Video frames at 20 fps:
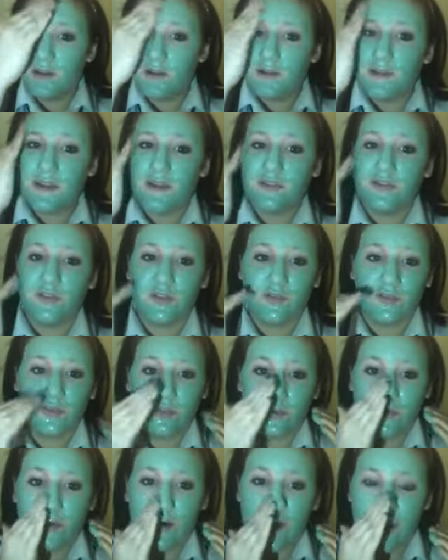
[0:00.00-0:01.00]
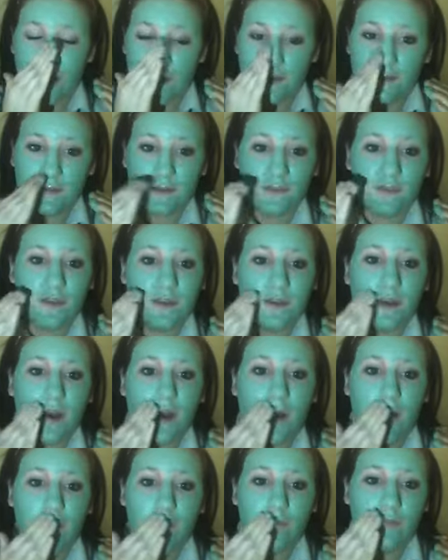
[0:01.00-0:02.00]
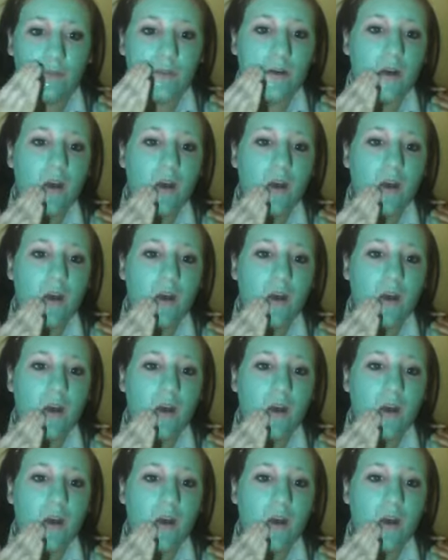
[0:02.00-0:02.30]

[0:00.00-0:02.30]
different varieties of stuff,